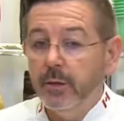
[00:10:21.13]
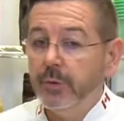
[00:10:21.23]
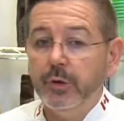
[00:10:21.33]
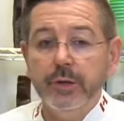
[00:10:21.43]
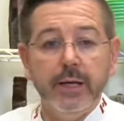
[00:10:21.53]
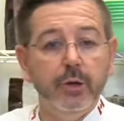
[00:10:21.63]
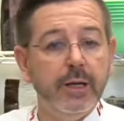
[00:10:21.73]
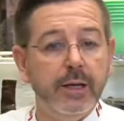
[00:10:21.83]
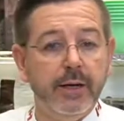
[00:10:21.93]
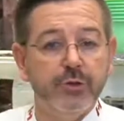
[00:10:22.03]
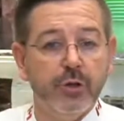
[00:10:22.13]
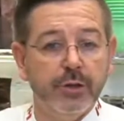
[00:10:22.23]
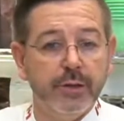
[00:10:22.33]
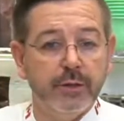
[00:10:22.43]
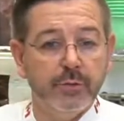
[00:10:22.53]
Because you can have
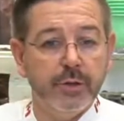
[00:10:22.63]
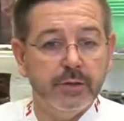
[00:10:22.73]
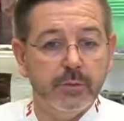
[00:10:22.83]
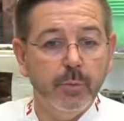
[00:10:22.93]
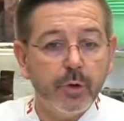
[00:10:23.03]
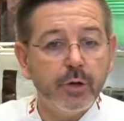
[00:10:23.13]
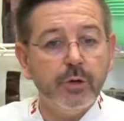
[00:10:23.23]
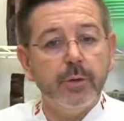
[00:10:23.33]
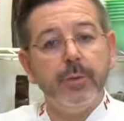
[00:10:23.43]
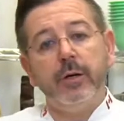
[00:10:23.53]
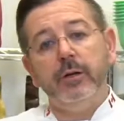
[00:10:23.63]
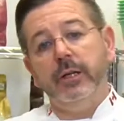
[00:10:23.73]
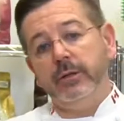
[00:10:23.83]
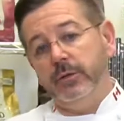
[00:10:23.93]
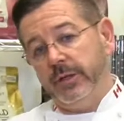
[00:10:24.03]
chocolate that contains more cocoa butter,
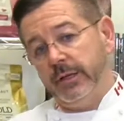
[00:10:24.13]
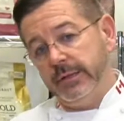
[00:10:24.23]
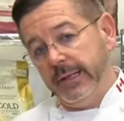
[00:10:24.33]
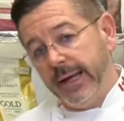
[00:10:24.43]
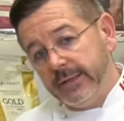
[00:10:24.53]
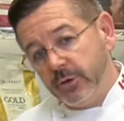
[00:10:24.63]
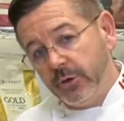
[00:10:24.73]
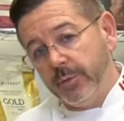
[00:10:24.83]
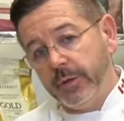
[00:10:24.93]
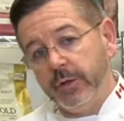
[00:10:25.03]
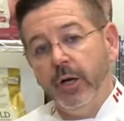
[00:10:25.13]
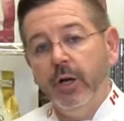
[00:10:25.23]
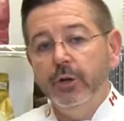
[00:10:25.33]
that contains less cocoa butter.